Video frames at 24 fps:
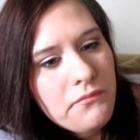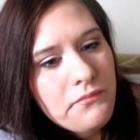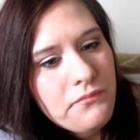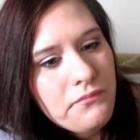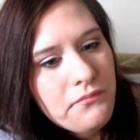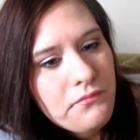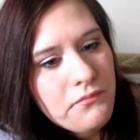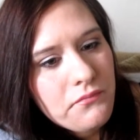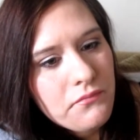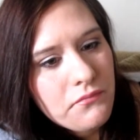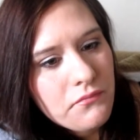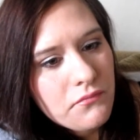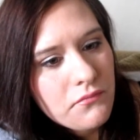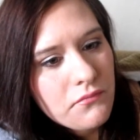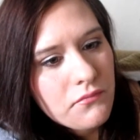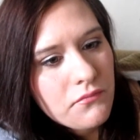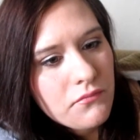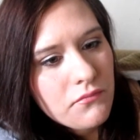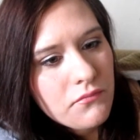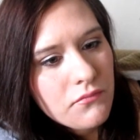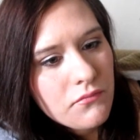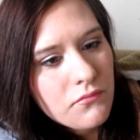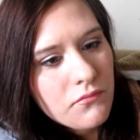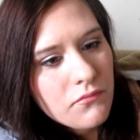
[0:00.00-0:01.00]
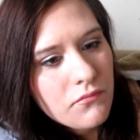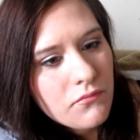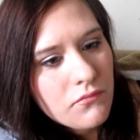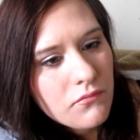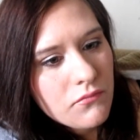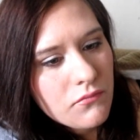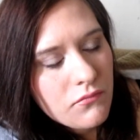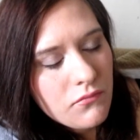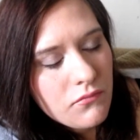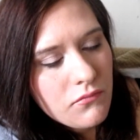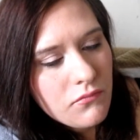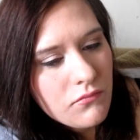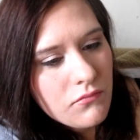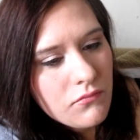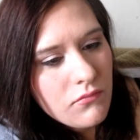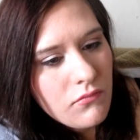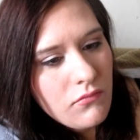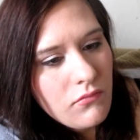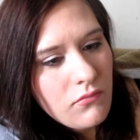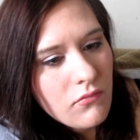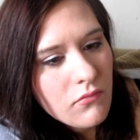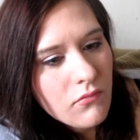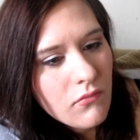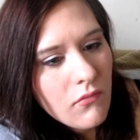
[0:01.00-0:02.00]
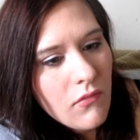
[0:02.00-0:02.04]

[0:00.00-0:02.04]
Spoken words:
(no one is talking)